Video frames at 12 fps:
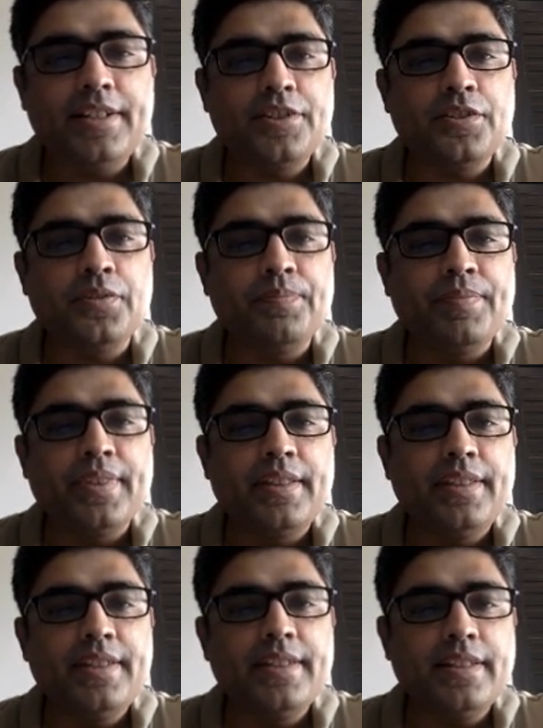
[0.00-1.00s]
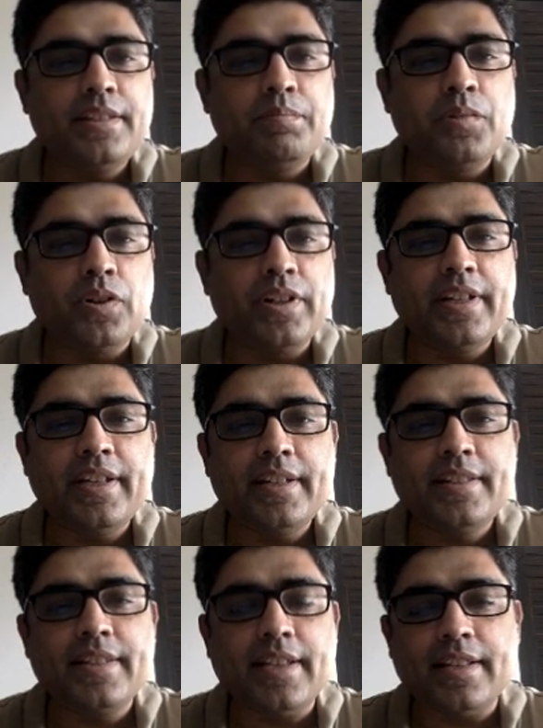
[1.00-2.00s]
So these are the broader
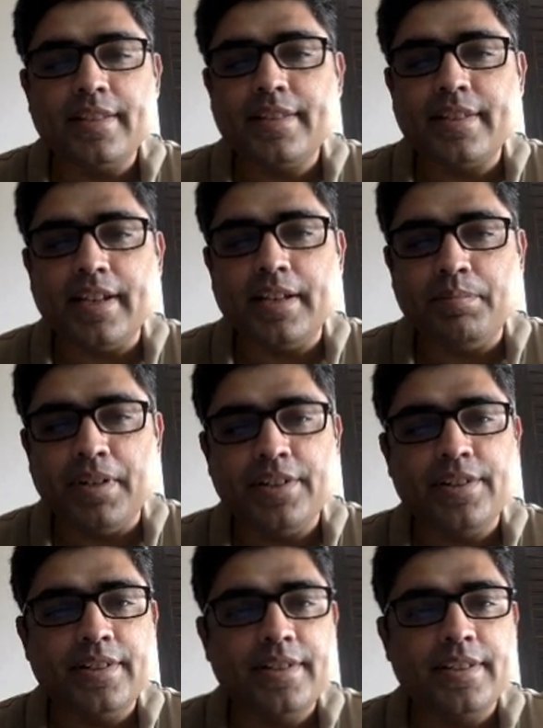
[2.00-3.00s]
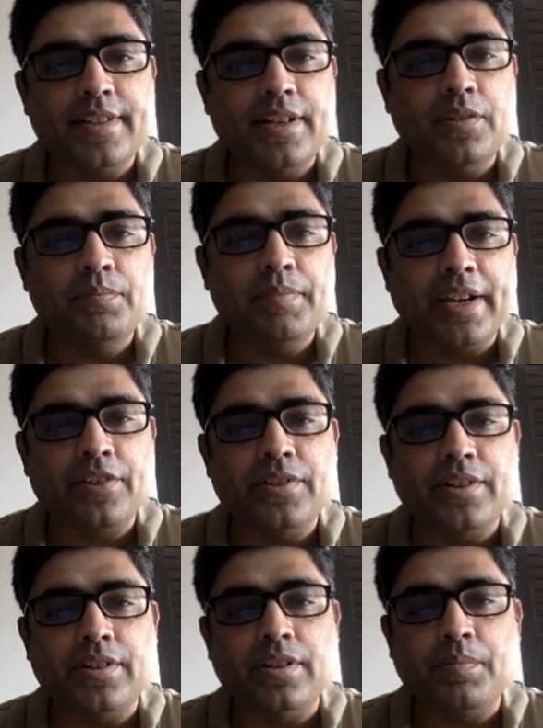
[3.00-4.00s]
heads, as I mentioned just now:
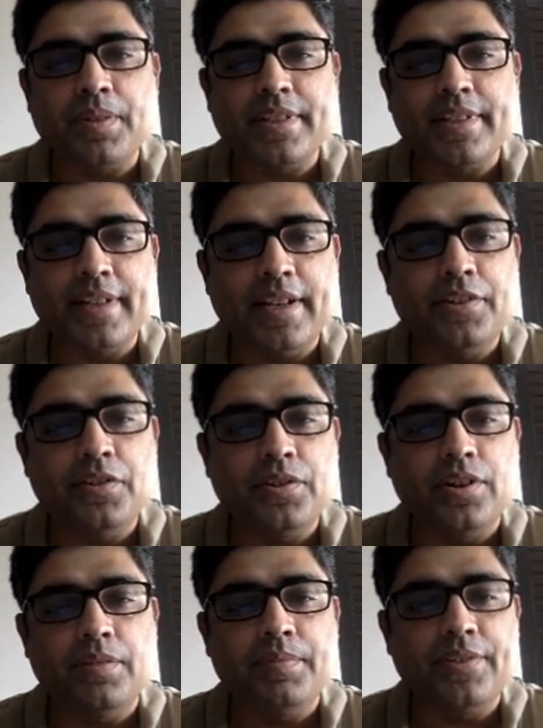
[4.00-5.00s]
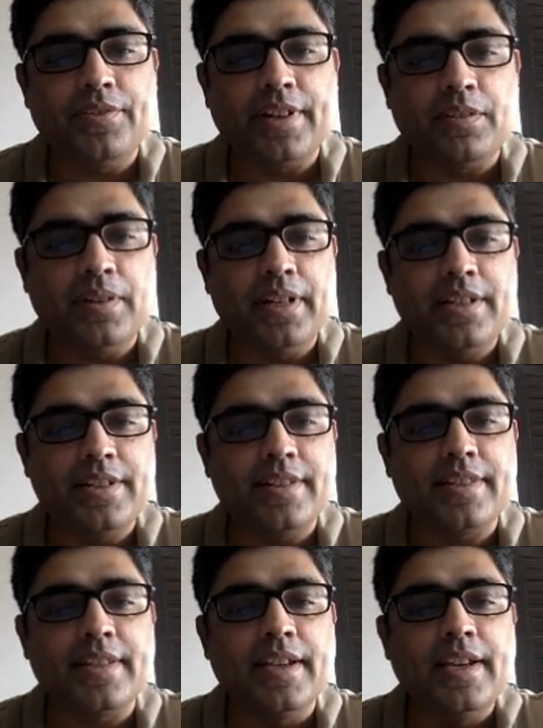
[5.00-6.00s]
macroeconomic scenario, government regulations,